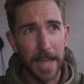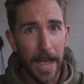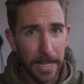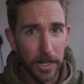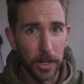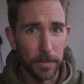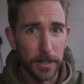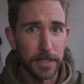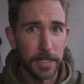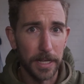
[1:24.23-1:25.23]
8
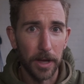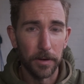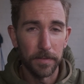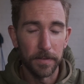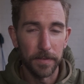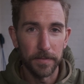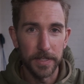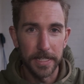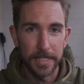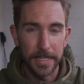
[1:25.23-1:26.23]
kilometers to go of the
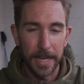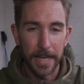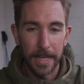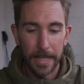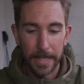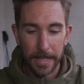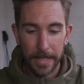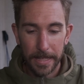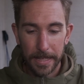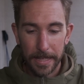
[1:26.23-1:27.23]
56k
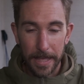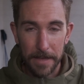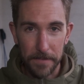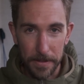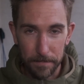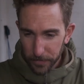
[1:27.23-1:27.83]
effort.